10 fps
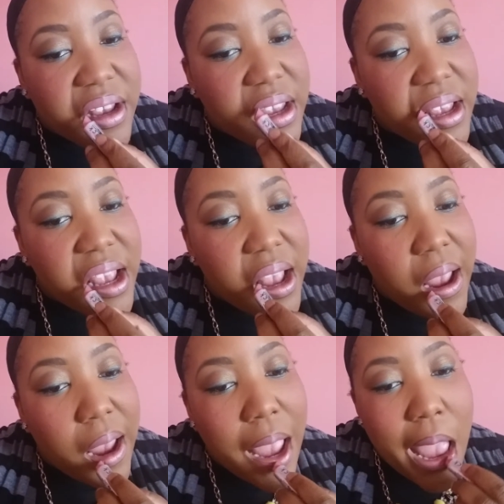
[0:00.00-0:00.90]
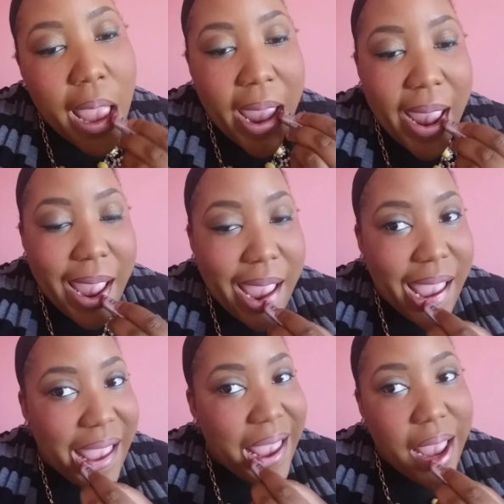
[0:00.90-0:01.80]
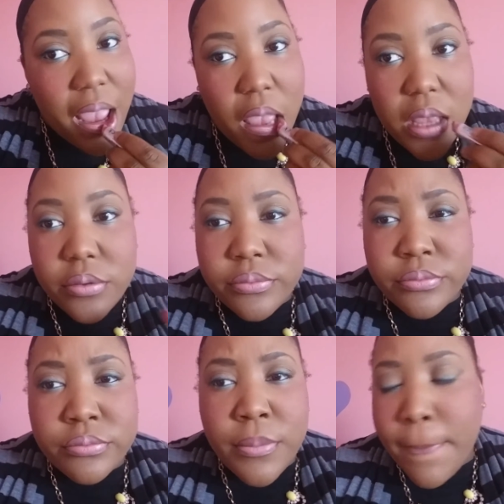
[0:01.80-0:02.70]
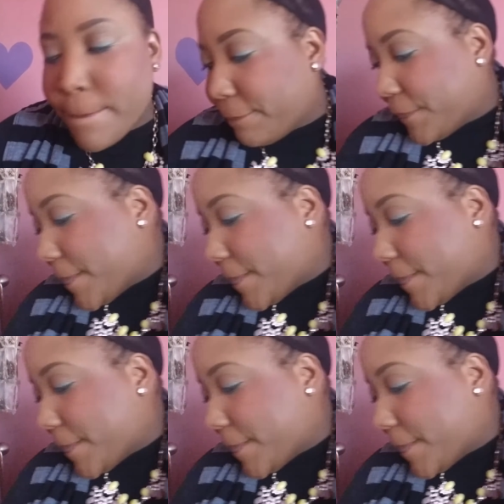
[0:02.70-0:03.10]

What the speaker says: Of course, I have to do some tweaking because I think